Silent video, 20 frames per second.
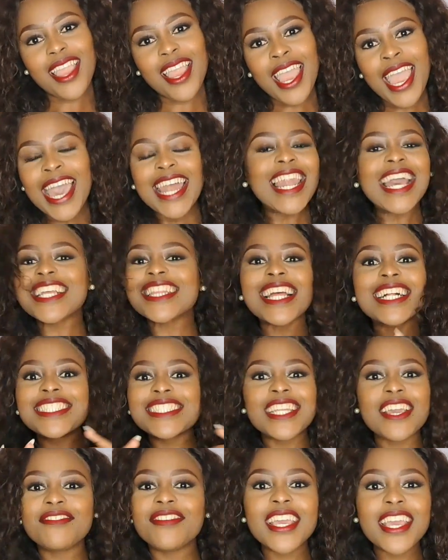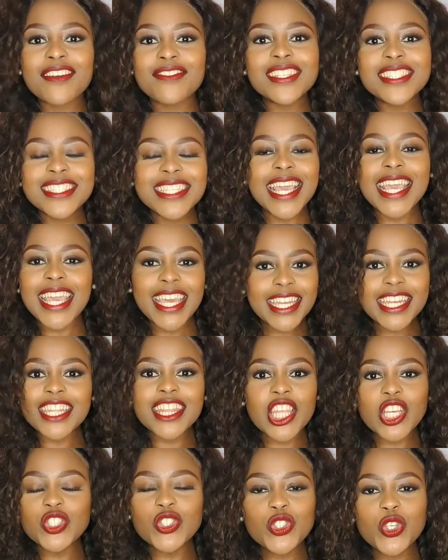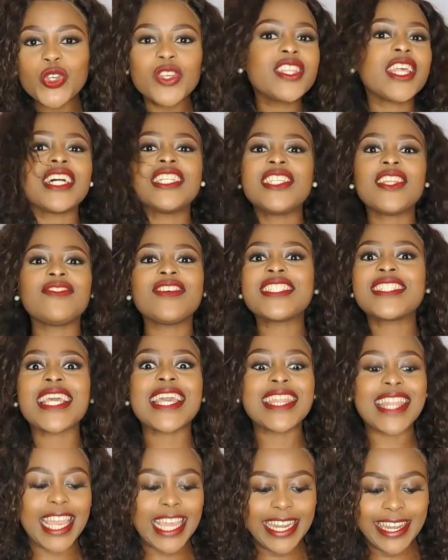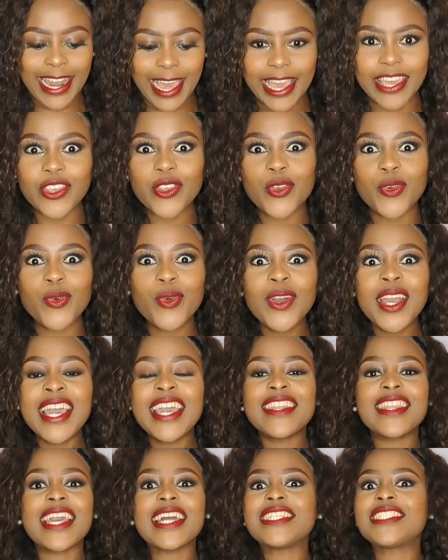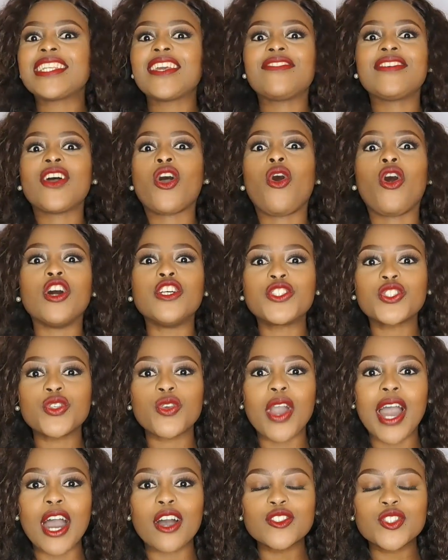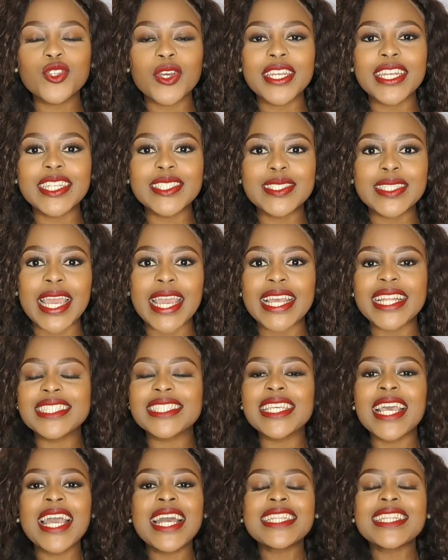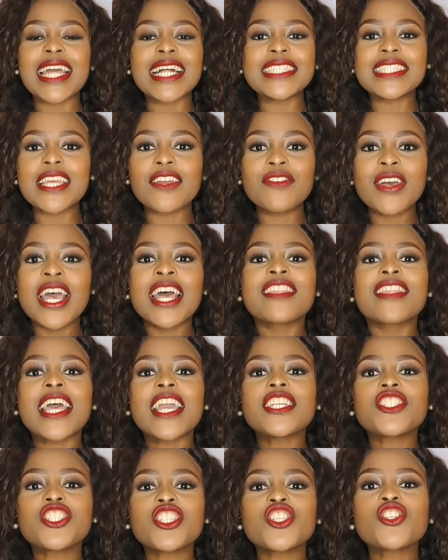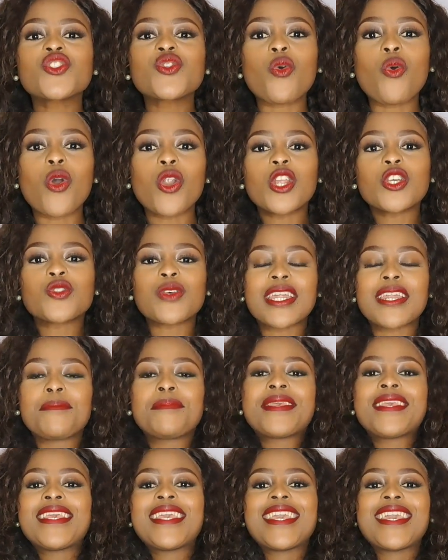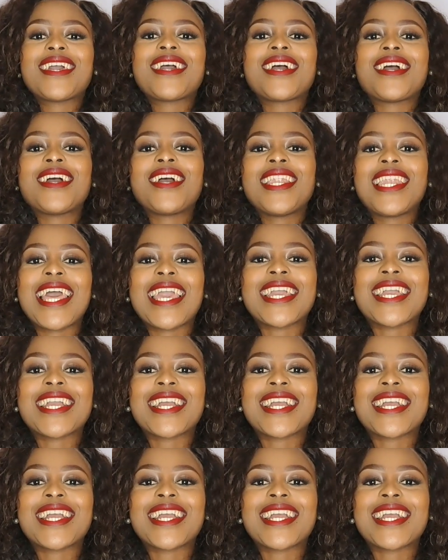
Like, they'll never ever say anything to you. They'll never say they like you. They'll never ask you out on a date. They just always want to be here like